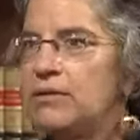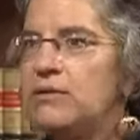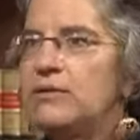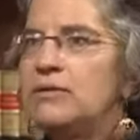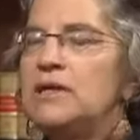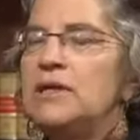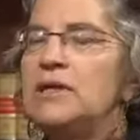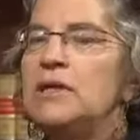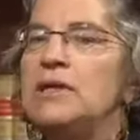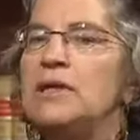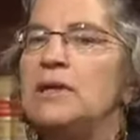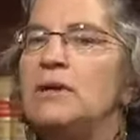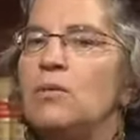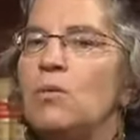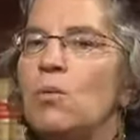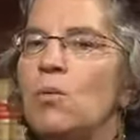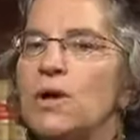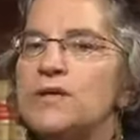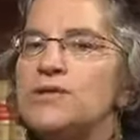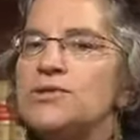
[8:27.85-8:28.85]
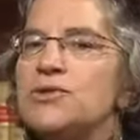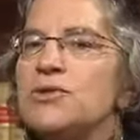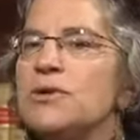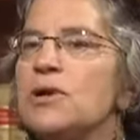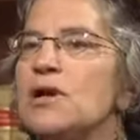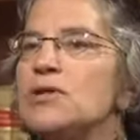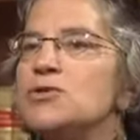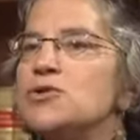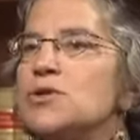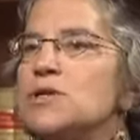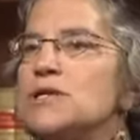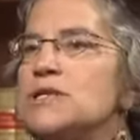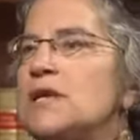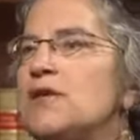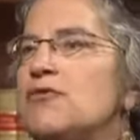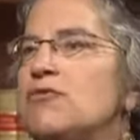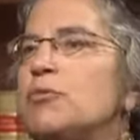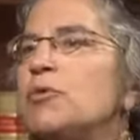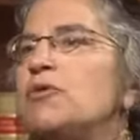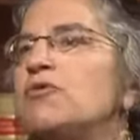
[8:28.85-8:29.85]
The Western countries
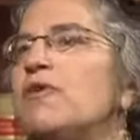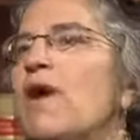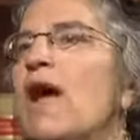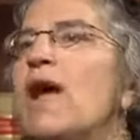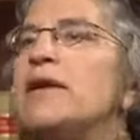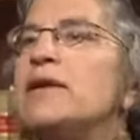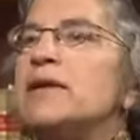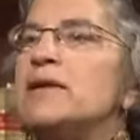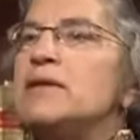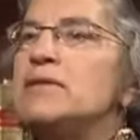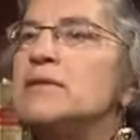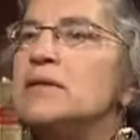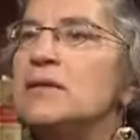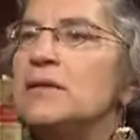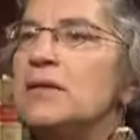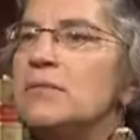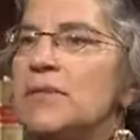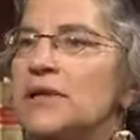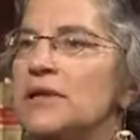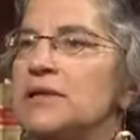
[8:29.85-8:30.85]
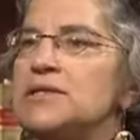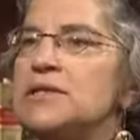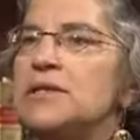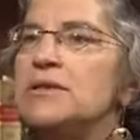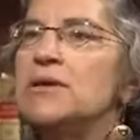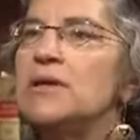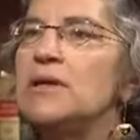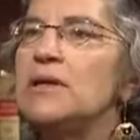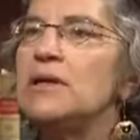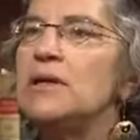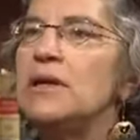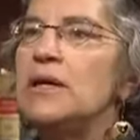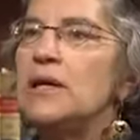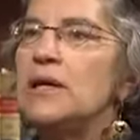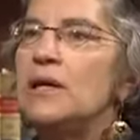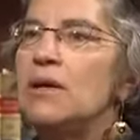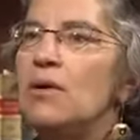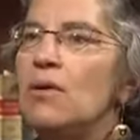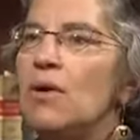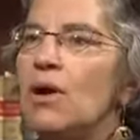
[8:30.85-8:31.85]
have provided the military
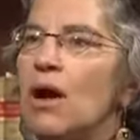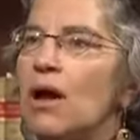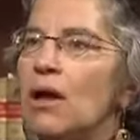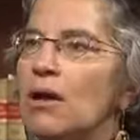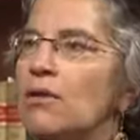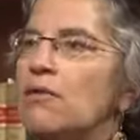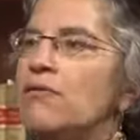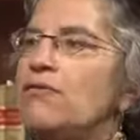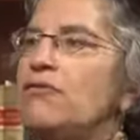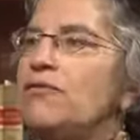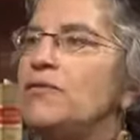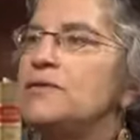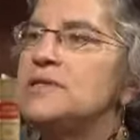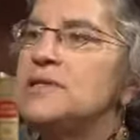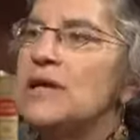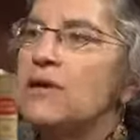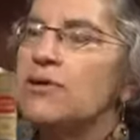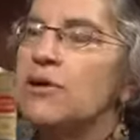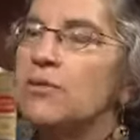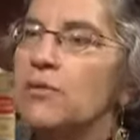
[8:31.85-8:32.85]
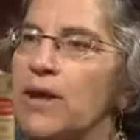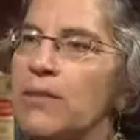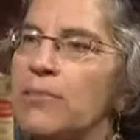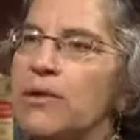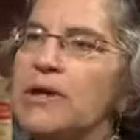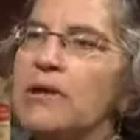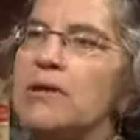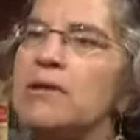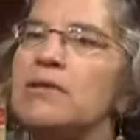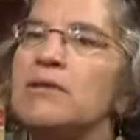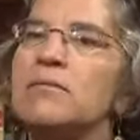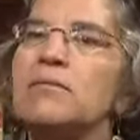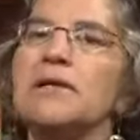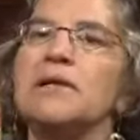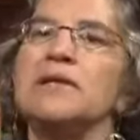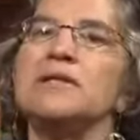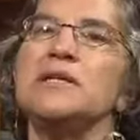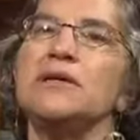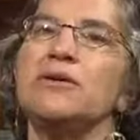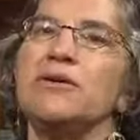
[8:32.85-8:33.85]
of Saudi Arabia, the
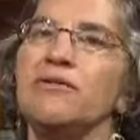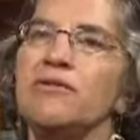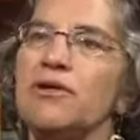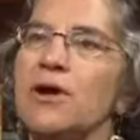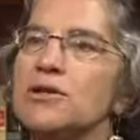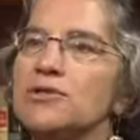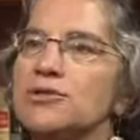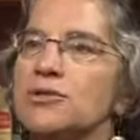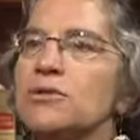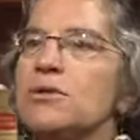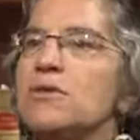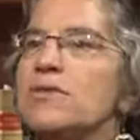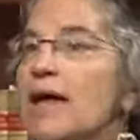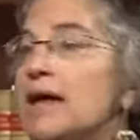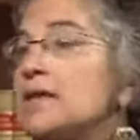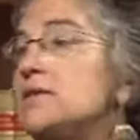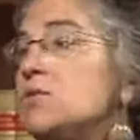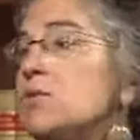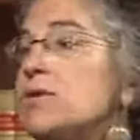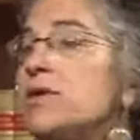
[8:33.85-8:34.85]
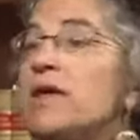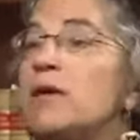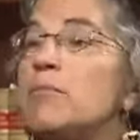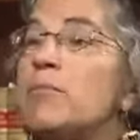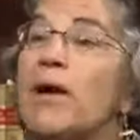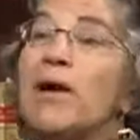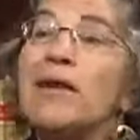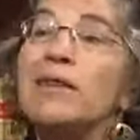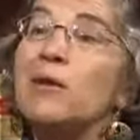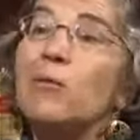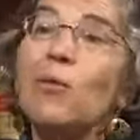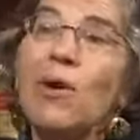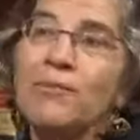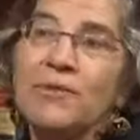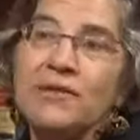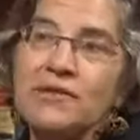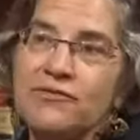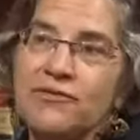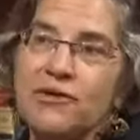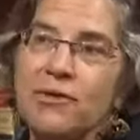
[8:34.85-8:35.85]
military of Qatar. That's where they buy their
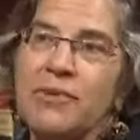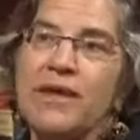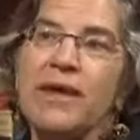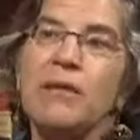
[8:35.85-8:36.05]
weapons from.